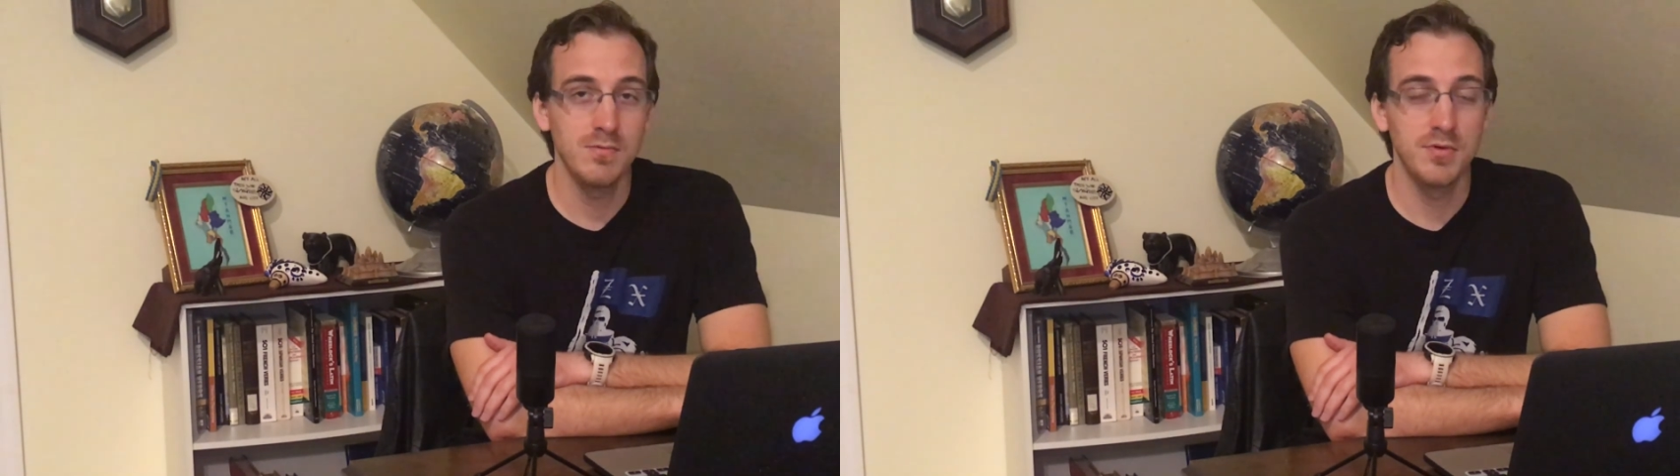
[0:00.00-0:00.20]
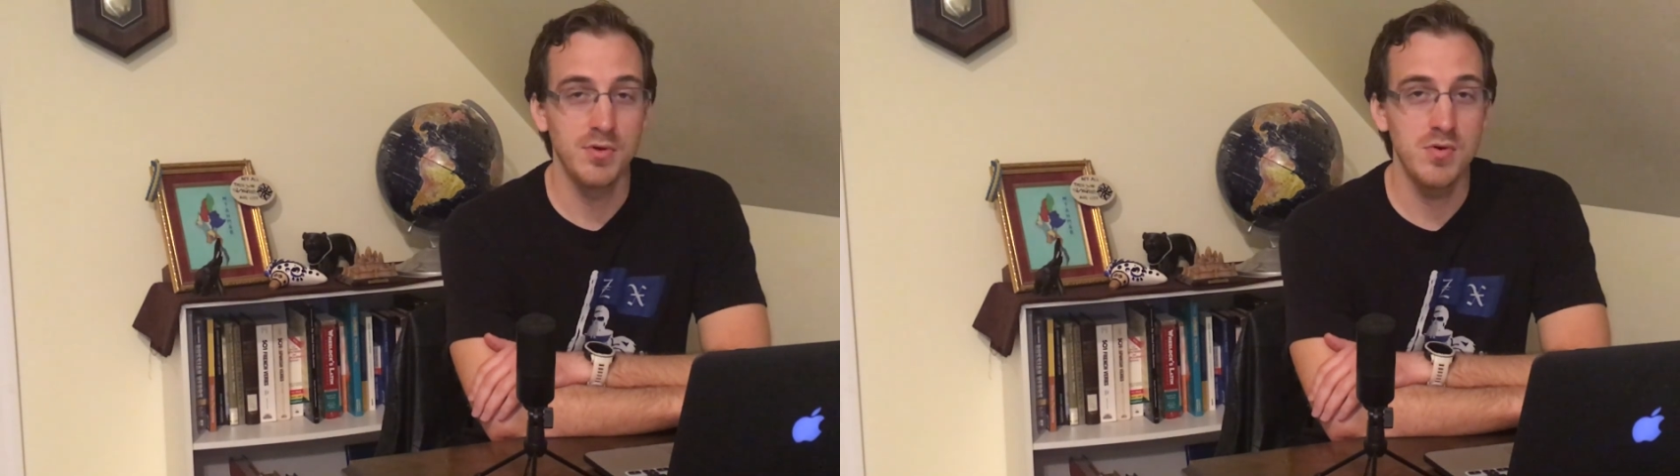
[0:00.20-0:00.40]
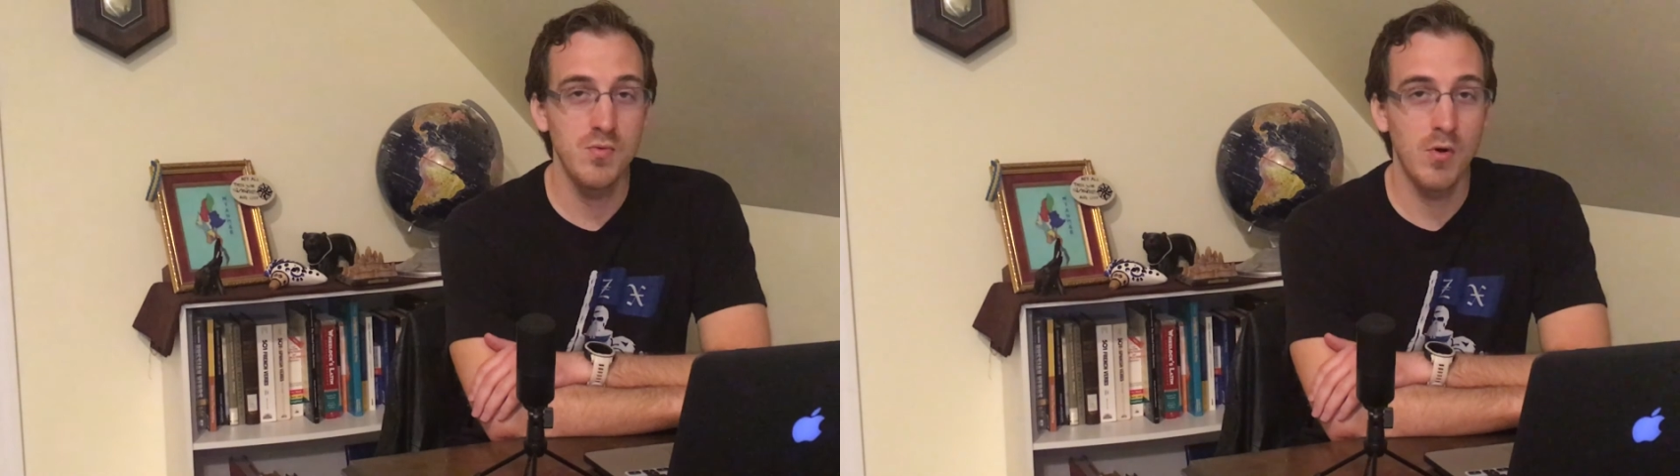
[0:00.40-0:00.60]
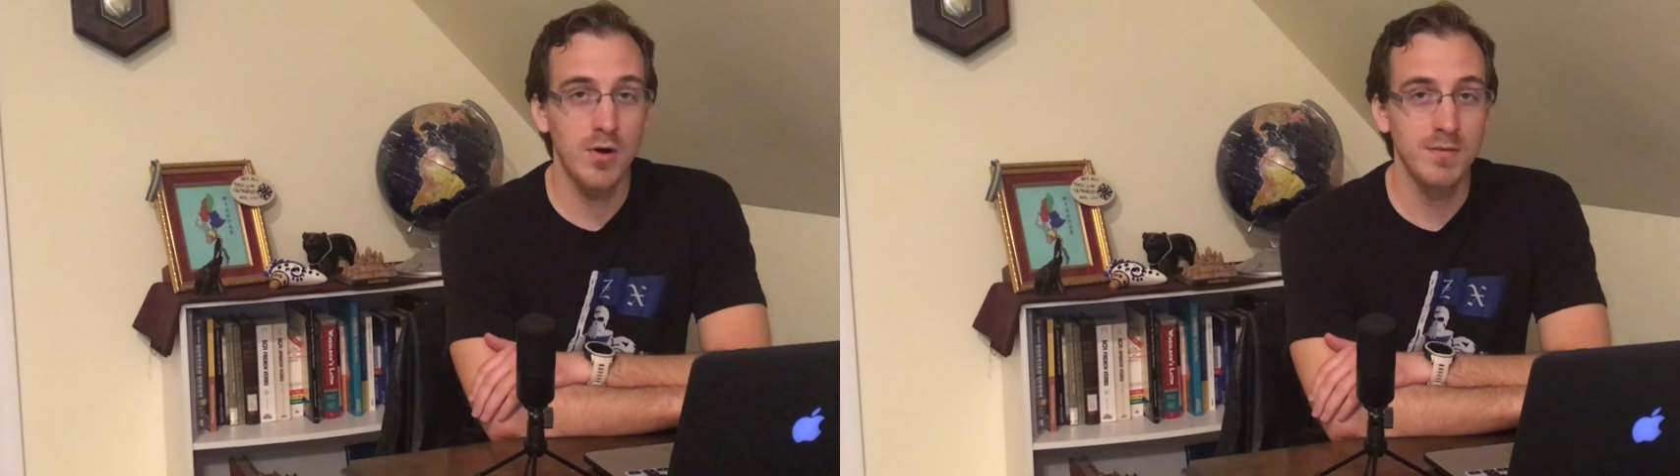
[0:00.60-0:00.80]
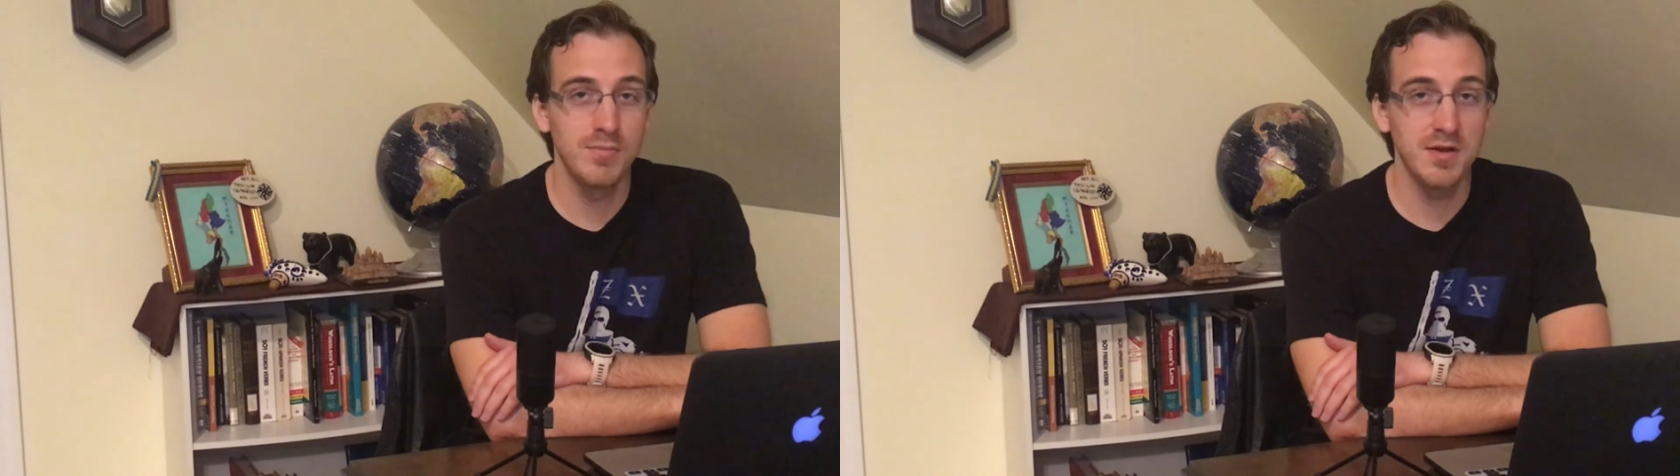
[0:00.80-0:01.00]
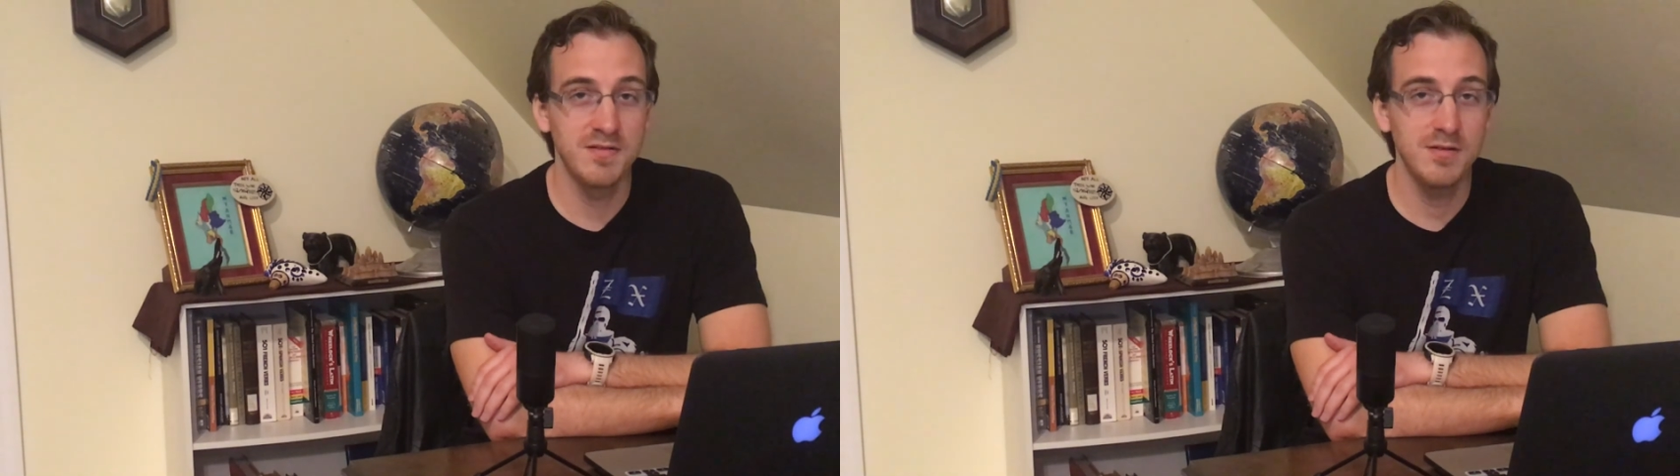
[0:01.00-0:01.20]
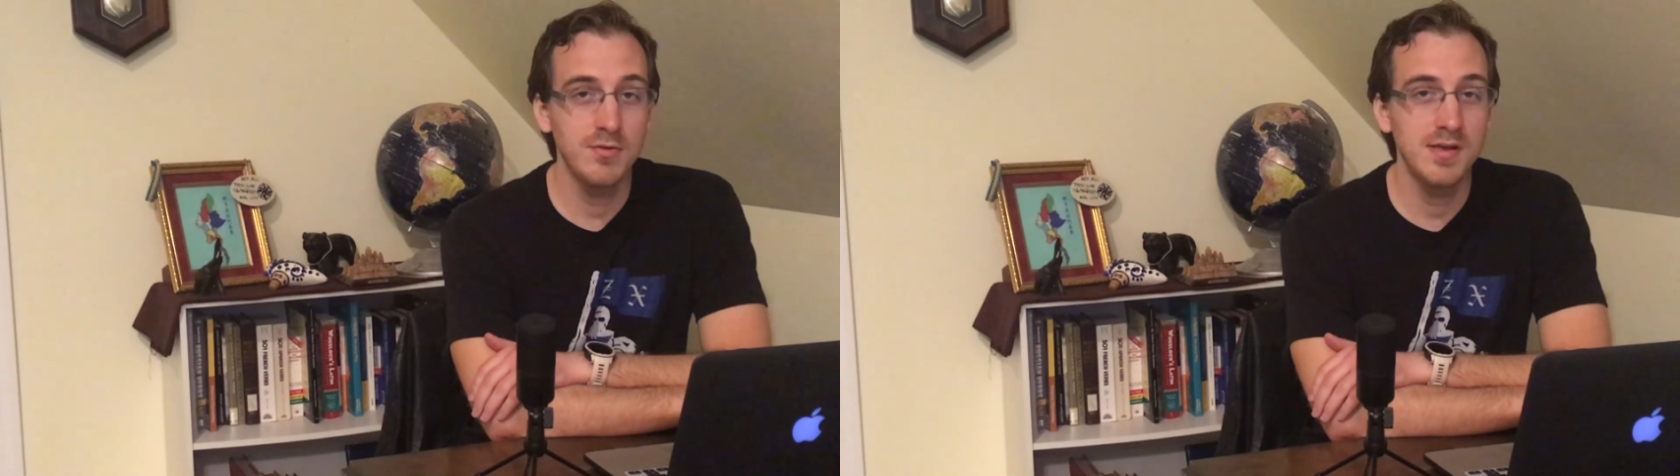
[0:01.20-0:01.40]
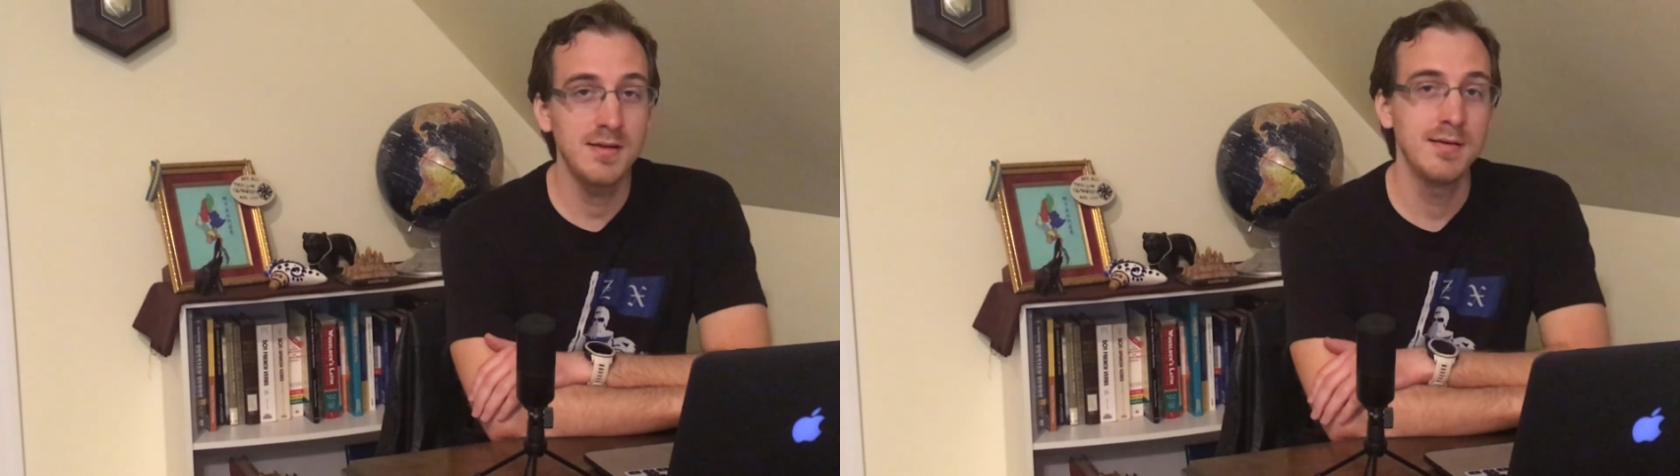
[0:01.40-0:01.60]
with a new word, but until
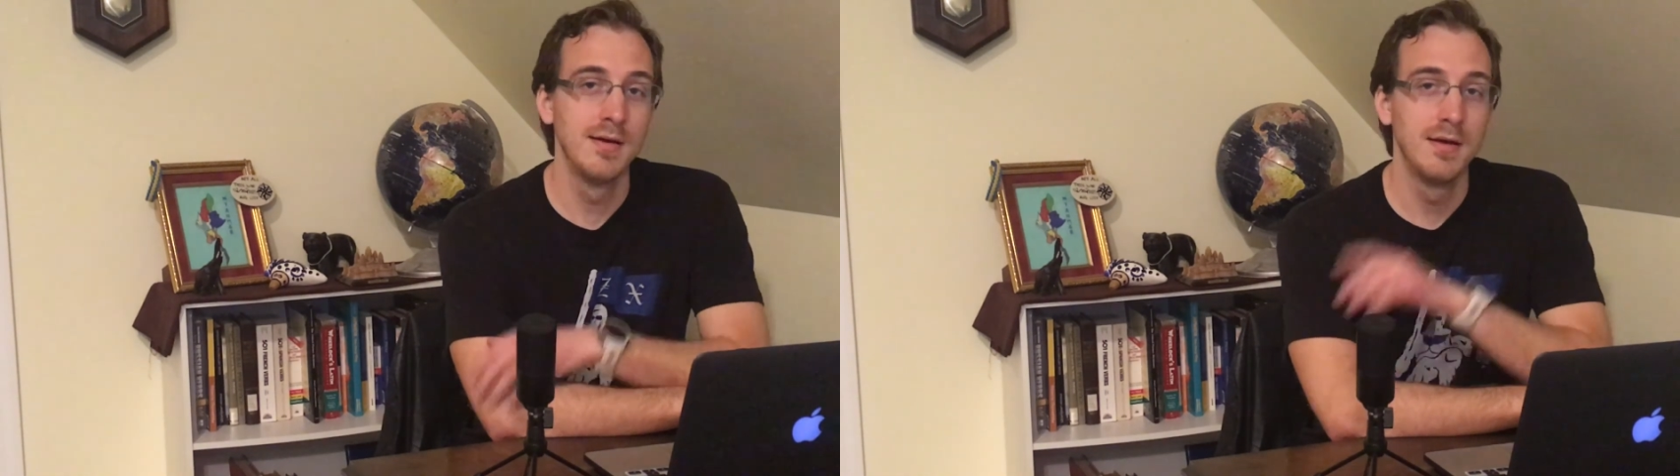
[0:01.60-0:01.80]
then,